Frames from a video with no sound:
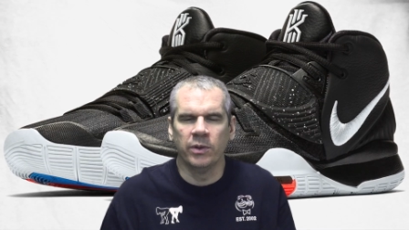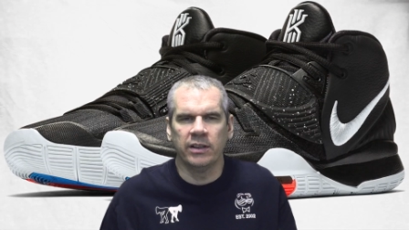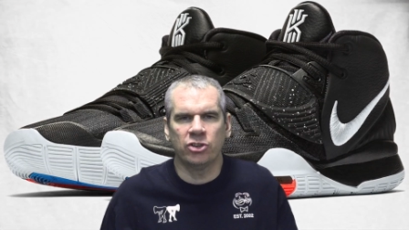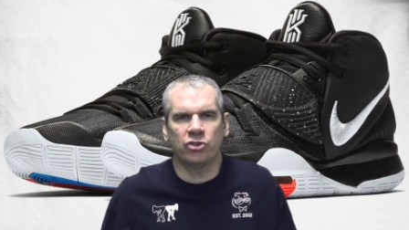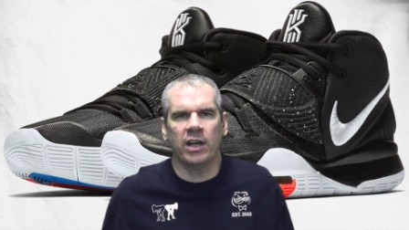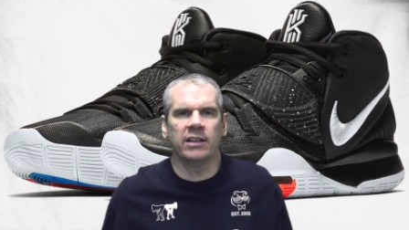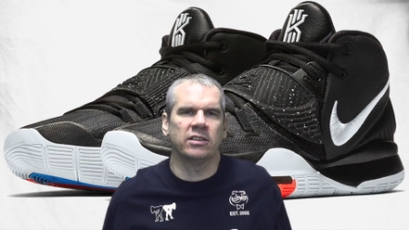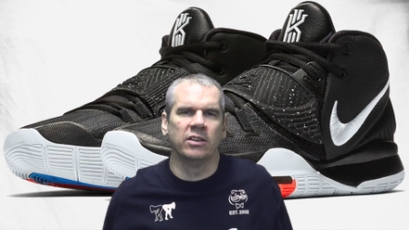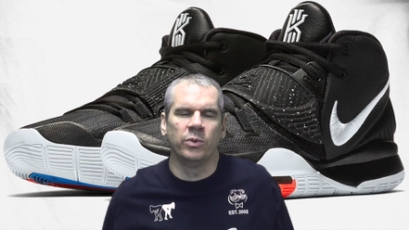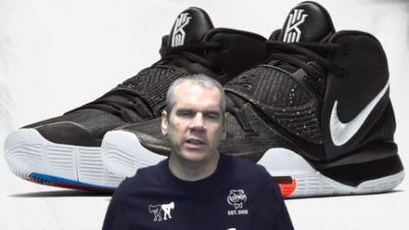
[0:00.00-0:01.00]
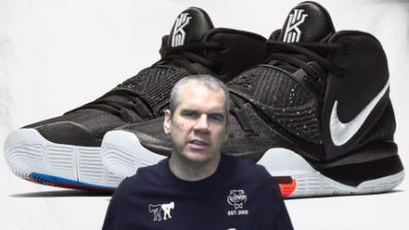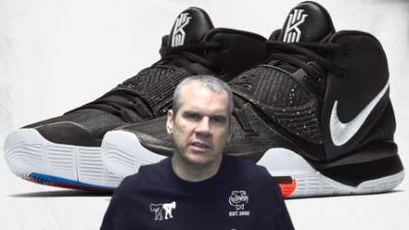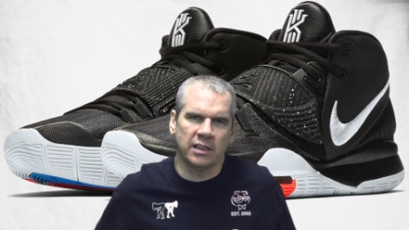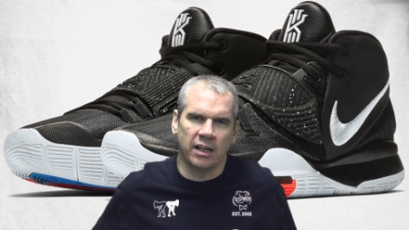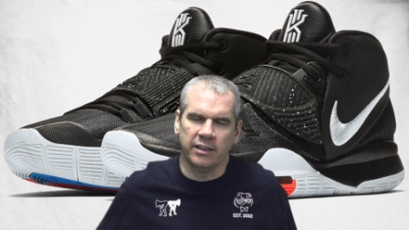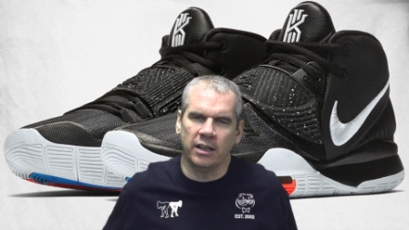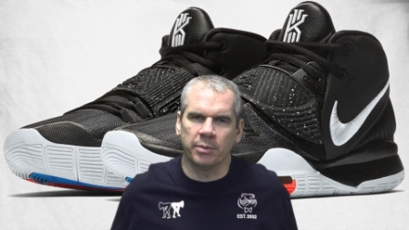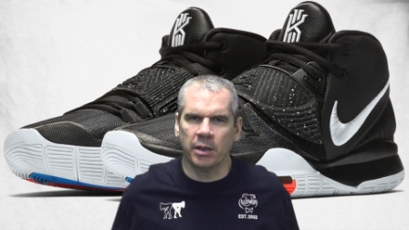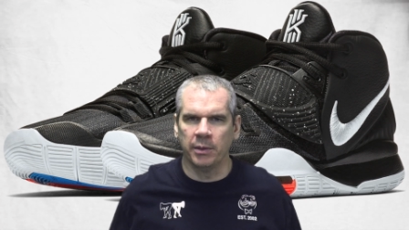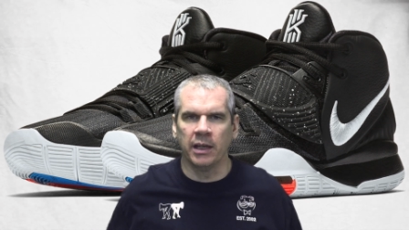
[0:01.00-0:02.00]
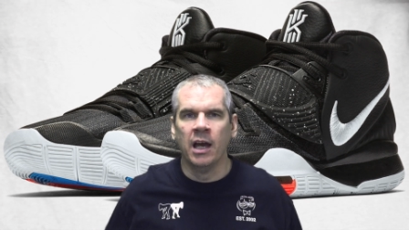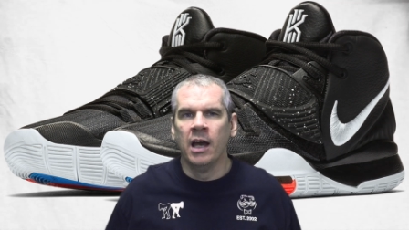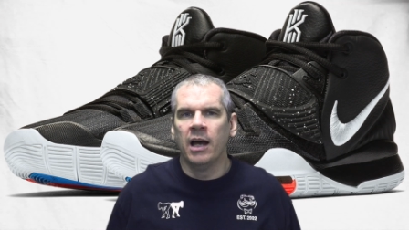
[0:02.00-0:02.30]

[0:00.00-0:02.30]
where the strengths and the weaknesses are in the upcoming